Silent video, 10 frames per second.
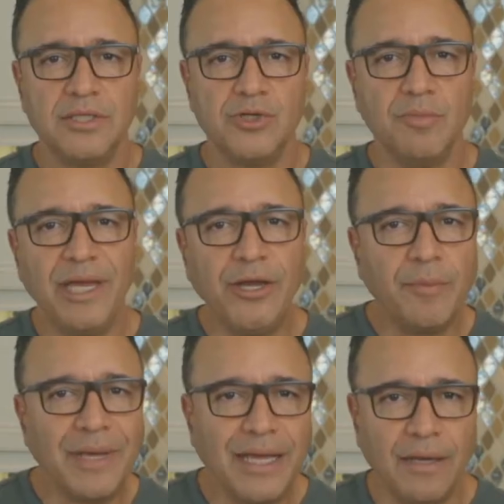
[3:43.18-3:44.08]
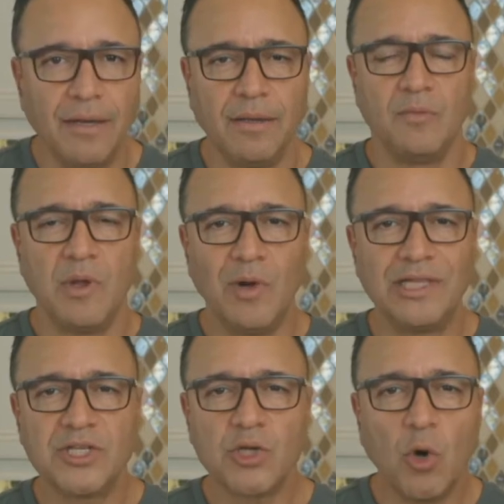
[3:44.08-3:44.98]
to medium heat. We want
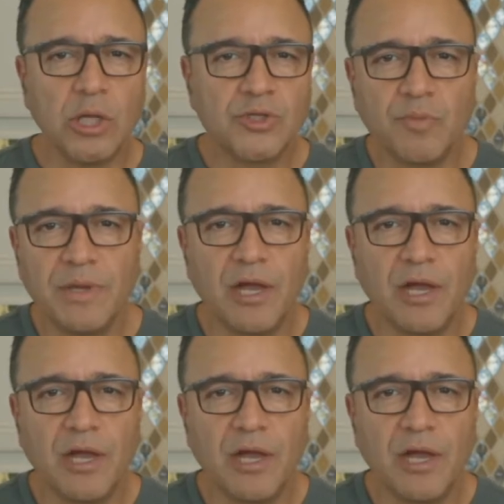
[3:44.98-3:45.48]
this oil to be